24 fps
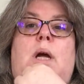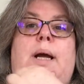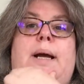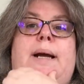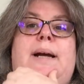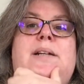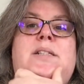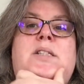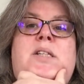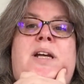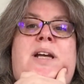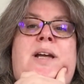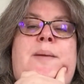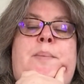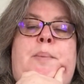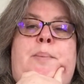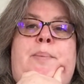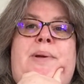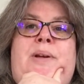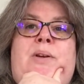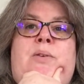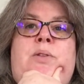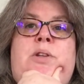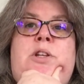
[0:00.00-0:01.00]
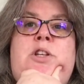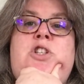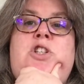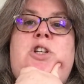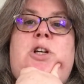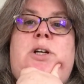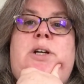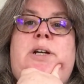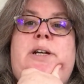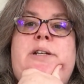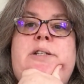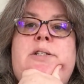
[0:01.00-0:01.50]
because I am a bit on the
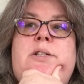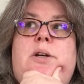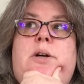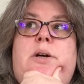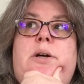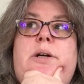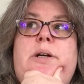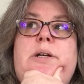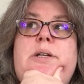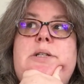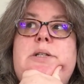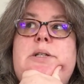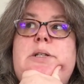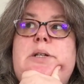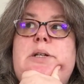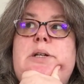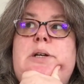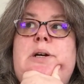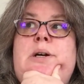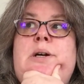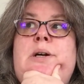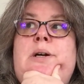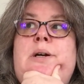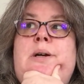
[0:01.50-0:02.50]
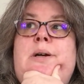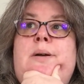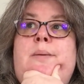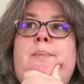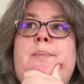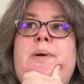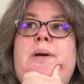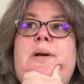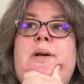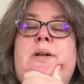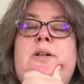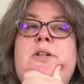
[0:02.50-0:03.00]
chunky side, and
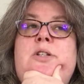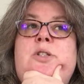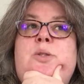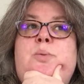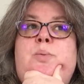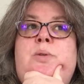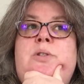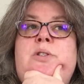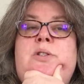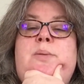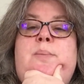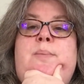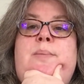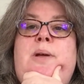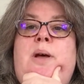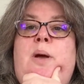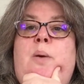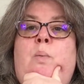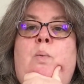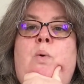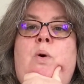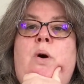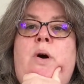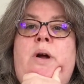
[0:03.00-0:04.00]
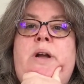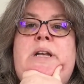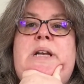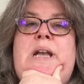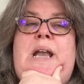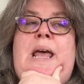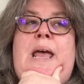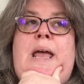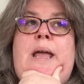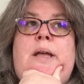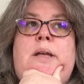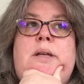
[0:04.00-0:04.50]
I just want some like
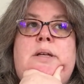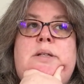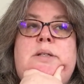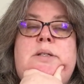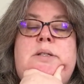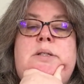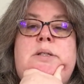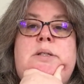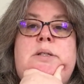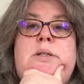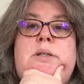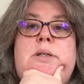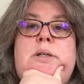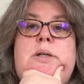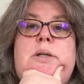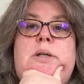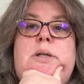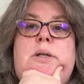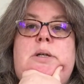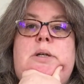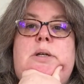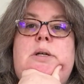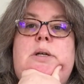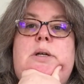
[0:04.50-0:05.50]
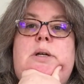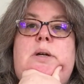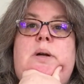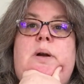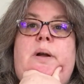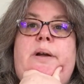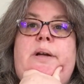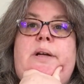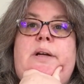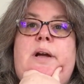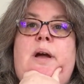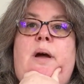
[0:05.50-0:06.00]
wide-legged,
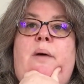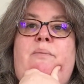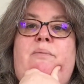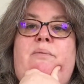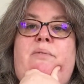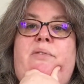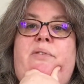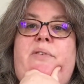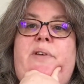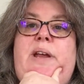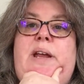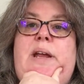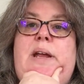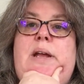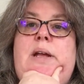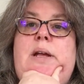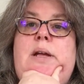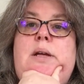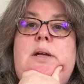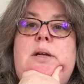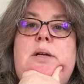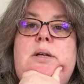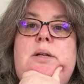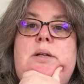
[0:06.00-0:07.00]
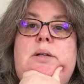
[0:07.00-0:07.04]
like comfy